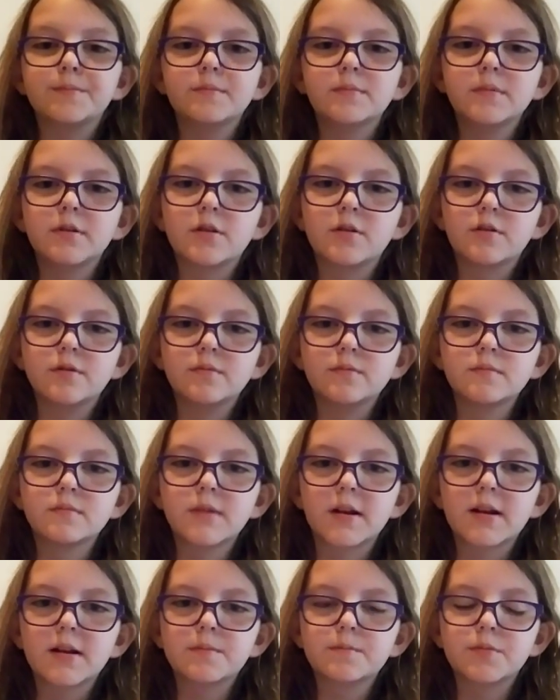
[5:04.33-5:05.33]
little
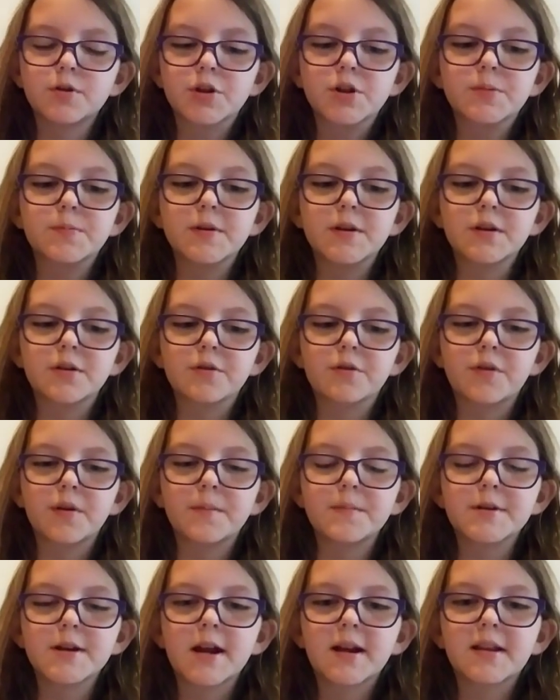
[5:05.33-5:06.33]
push pin or
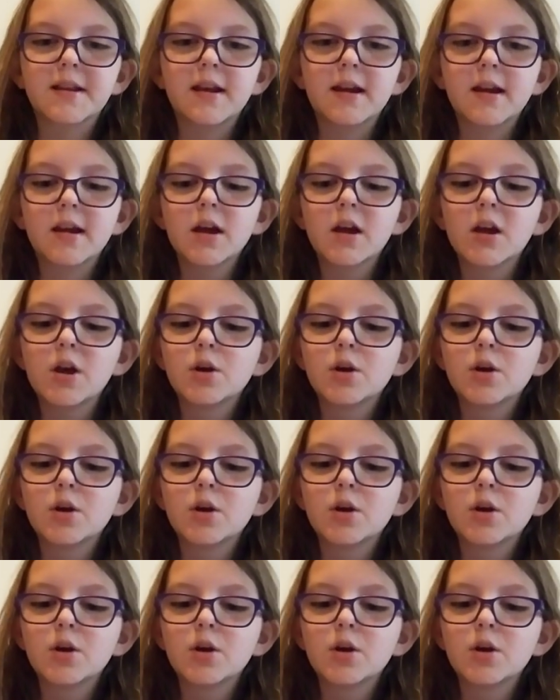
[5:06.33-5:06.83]
thumbtack thing.